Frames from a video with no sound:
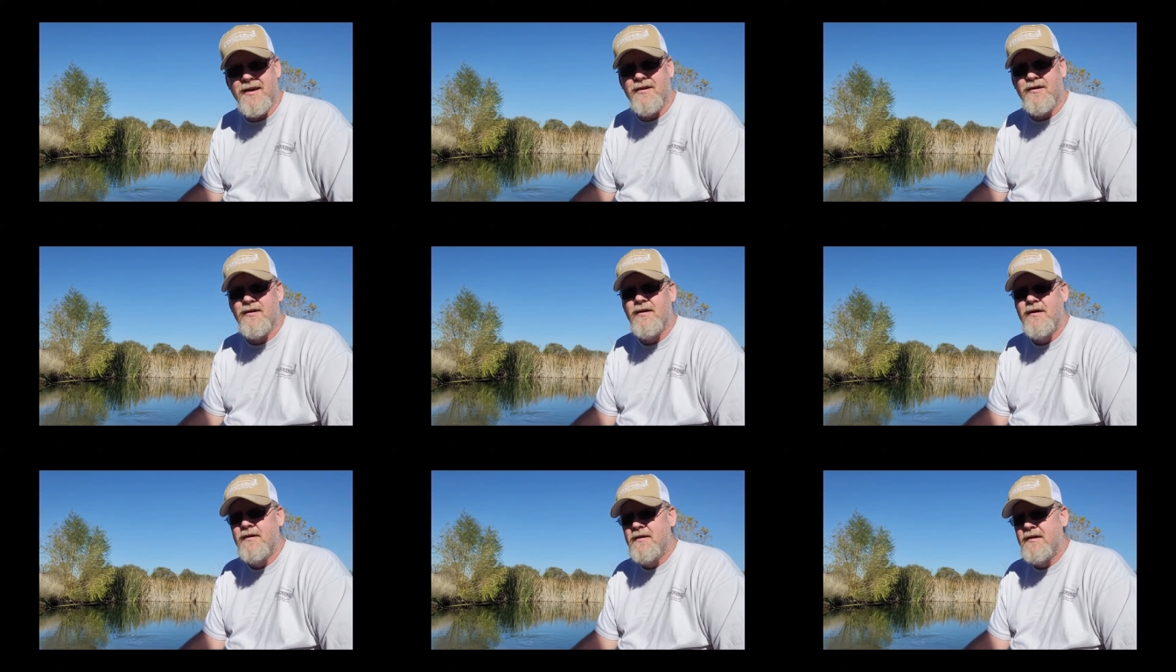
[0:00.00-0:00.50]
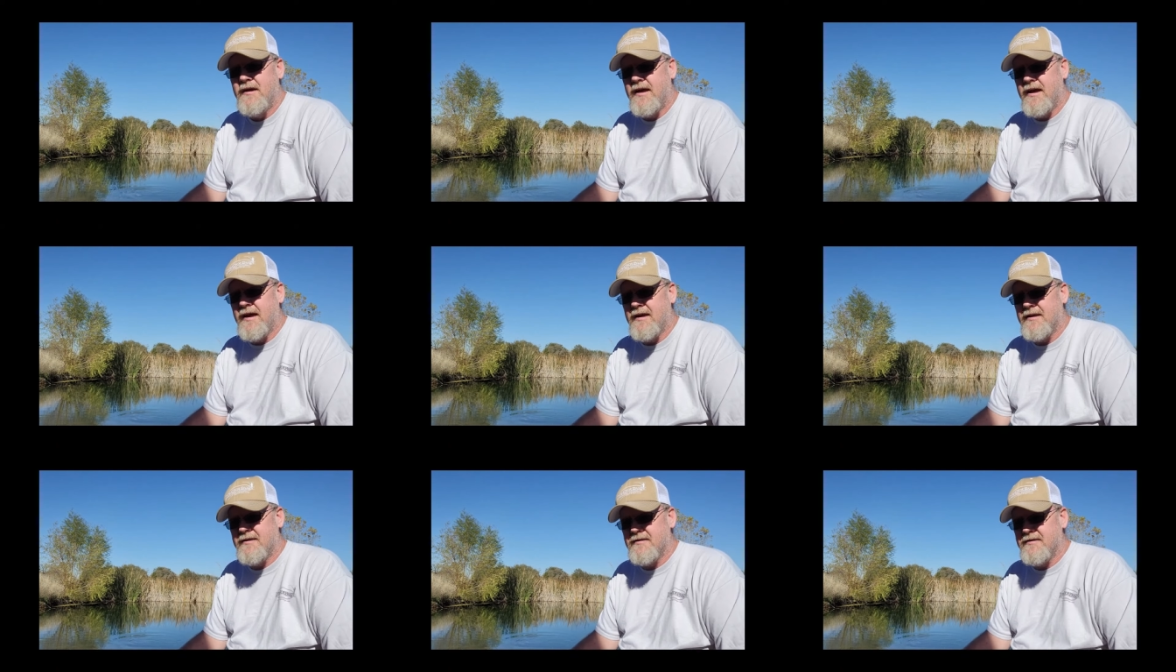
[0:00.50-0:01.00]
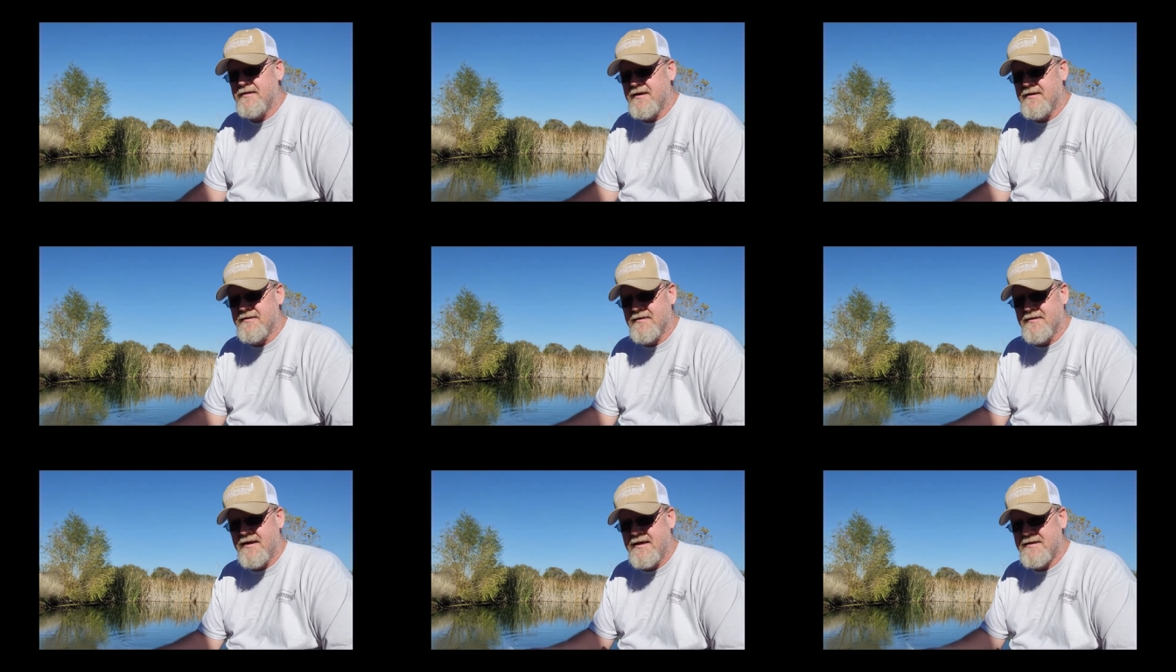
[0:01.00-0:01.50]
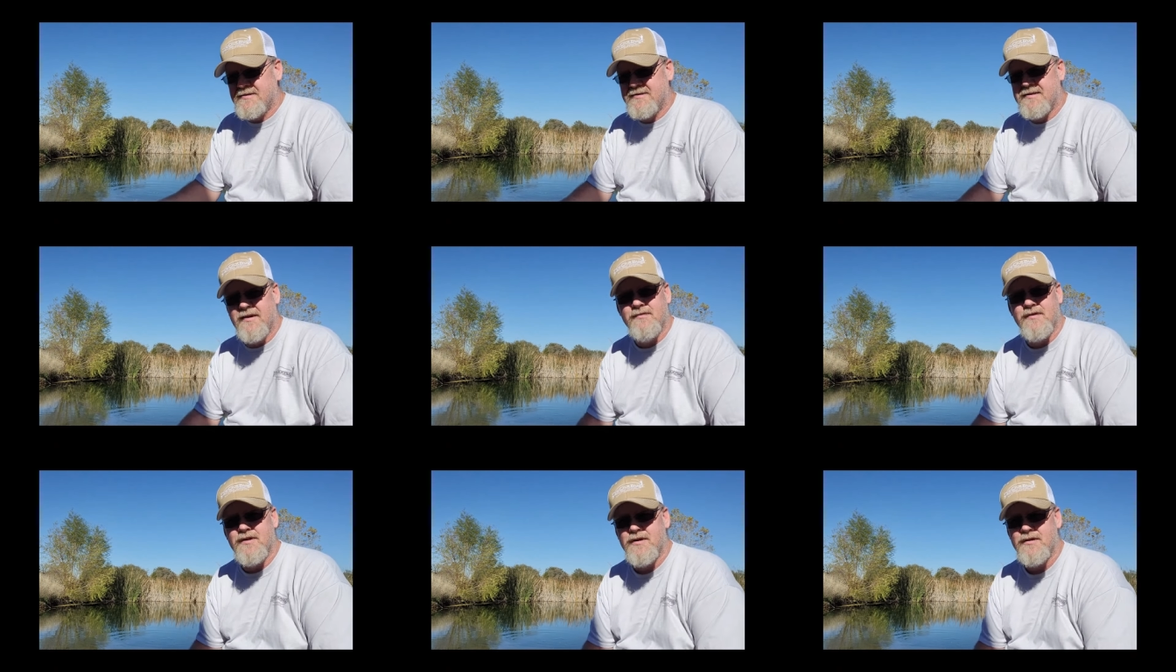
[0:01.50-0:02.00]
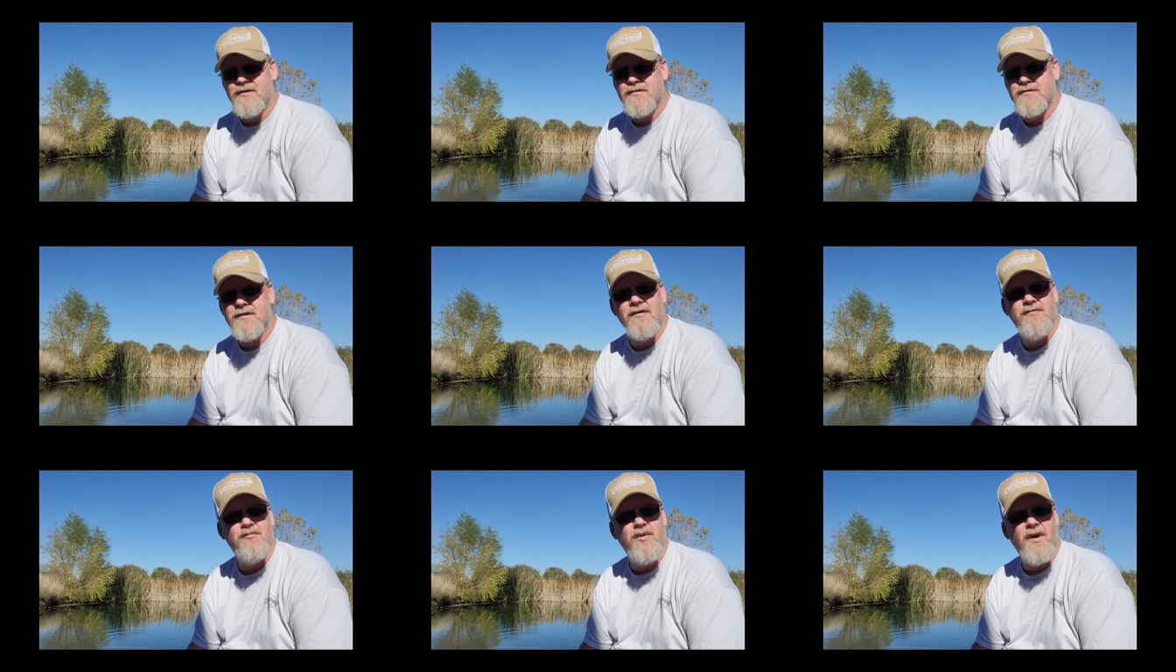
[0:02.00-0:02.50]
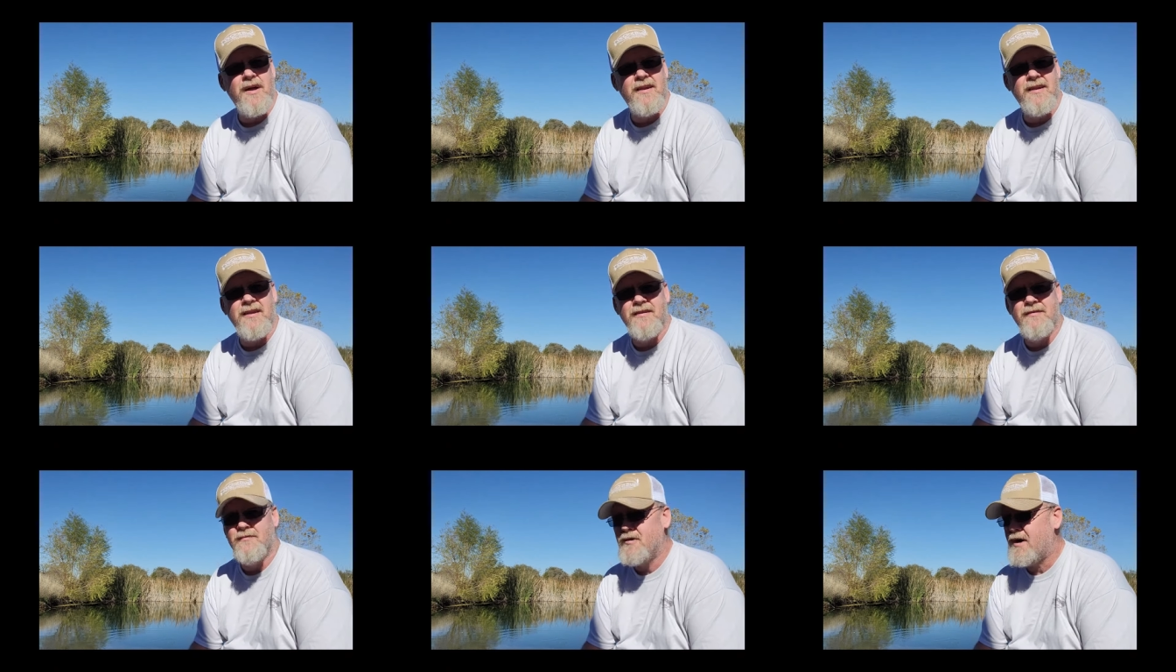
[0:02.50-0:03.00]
here. And in the last seven years, I've planted,